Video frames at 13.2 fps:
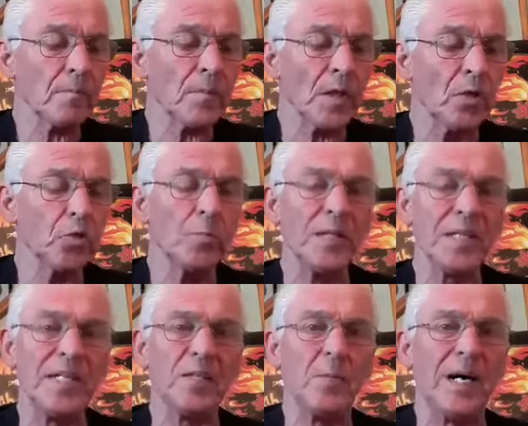Some of
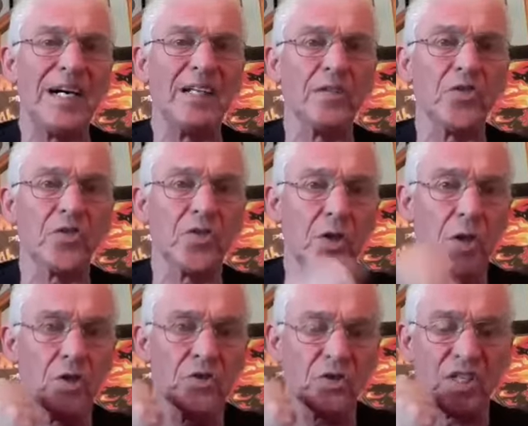these milder
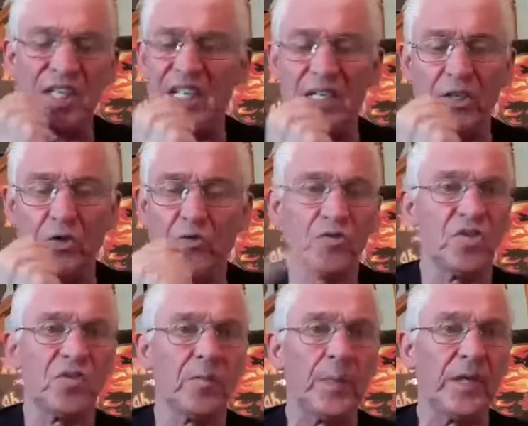sauces, heat just
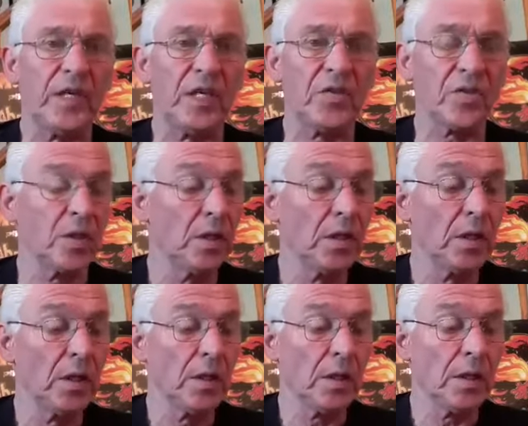disappears.
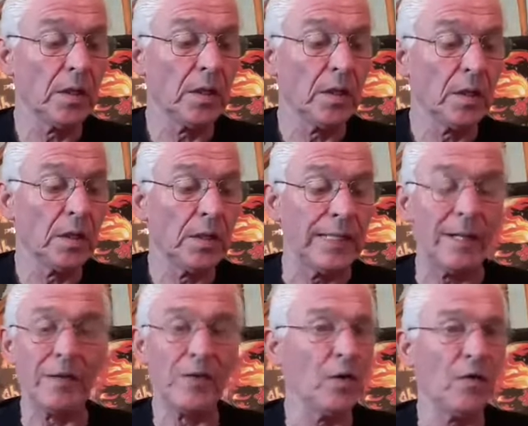Now, I
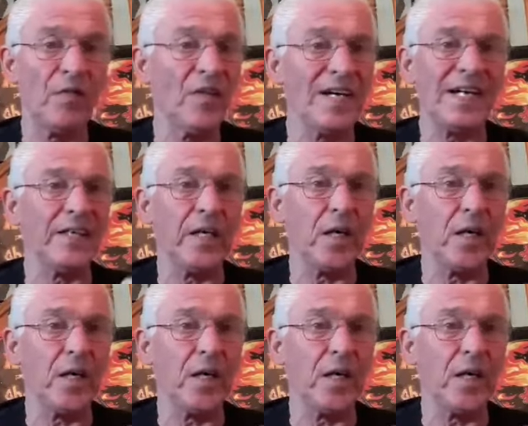don't find it